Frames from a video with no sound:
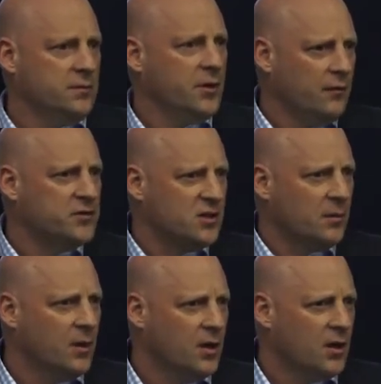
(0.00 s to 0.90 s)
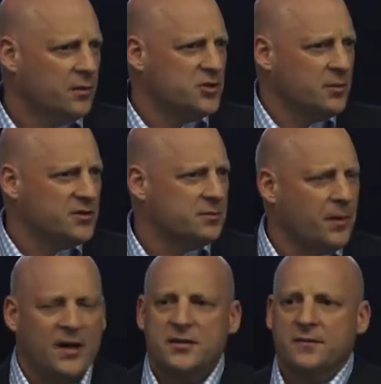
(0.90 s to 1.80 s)
I mean, obviously I'm assuming there's some
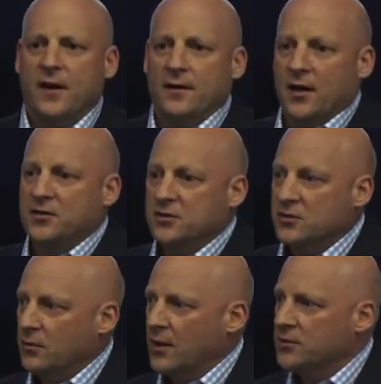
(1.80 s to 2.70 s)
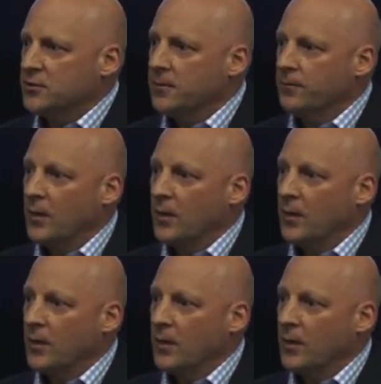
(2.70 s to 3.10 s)
basic foundations around you.